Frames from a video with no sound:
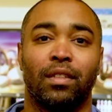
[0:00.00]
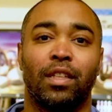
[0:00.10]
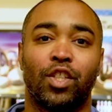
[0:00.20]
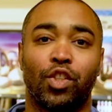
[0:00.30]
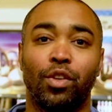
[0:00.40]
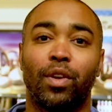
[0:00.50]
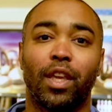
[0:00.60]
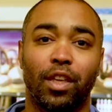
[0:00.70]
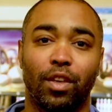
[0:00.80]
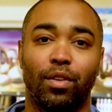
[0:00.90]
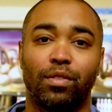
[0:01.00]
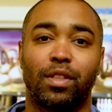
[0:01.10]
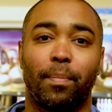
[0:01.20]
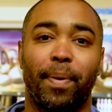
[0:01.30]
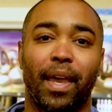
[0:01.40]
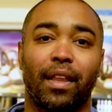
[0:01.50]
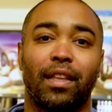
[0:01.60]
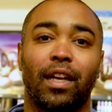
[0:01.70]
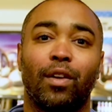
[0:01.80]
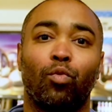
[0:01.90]
that you can use to pick
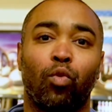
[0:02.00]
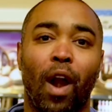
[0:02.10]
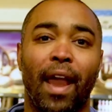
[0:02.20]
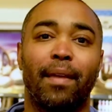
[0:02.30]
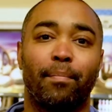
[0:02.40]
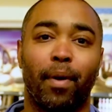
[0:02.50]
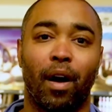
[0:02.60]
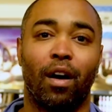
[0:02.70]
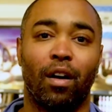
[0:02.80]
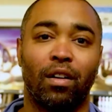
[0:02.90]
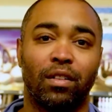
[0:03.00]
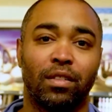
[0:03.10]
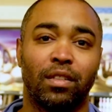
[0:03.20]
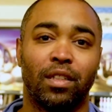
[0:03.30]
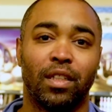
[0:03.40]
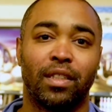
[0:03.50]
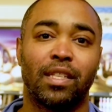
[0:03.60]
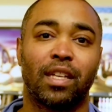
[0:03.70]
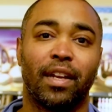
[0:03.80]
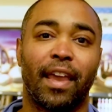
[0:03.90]
the right ball
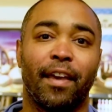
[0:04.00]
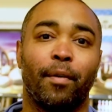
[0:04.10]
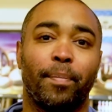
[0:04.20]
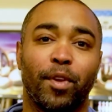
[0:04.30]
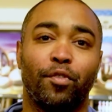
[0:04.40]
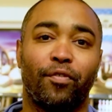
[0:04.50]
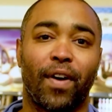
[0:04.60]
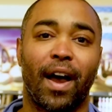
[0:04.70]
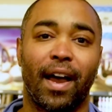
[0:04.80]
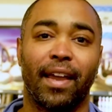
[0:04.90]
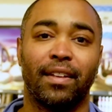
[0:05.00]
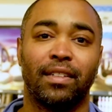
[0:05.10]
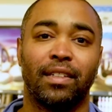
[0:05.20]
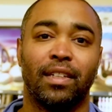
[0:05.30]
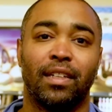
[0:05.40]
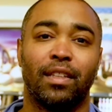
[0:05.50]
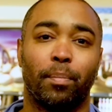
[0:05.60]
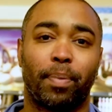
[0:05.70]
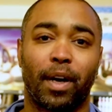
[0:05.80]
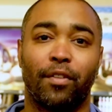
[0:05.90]
that's going to help you find the
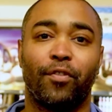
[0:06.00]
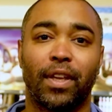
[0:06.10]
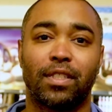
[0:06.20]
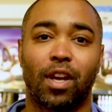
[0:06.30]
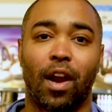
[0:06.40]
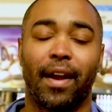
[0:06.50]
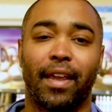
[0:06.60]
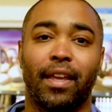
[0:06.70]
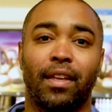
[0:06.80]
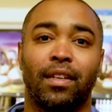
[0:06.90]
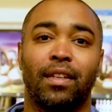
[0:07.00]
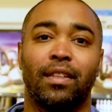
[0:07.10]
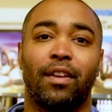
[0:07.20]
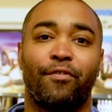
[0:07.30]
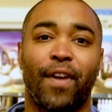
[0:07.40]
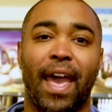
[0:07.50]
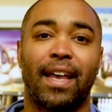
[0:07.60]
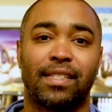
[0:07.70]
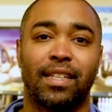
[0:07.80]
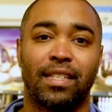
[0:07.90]
perfect target the
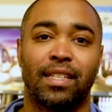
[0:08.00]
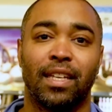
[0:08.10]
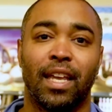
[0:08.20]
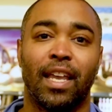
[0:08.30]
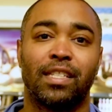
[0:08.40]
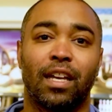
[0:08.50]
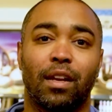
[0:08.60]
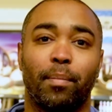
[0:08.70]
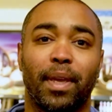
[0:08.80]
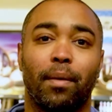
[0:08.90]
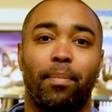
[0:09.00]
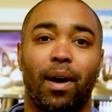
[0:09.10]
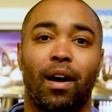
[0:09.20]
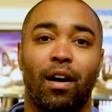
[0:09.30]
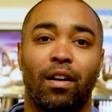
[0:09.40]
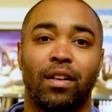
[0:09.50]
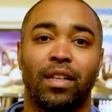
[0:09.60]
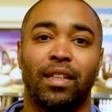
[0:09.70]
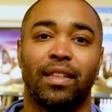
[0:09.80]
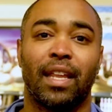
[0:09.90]
fastest is going to be a ball
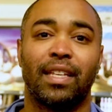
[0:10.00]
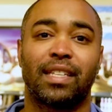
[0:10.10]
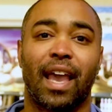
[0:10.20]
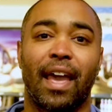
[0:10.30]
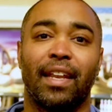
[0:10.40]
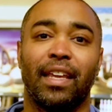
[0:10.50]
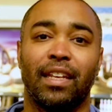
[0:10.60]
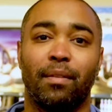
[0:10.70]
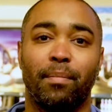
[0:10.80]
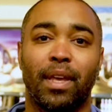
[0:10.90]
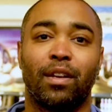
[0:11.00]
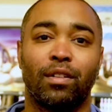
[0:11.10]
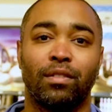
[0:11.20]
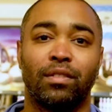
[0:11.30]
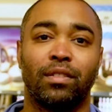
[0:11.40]
that is kind of in the middle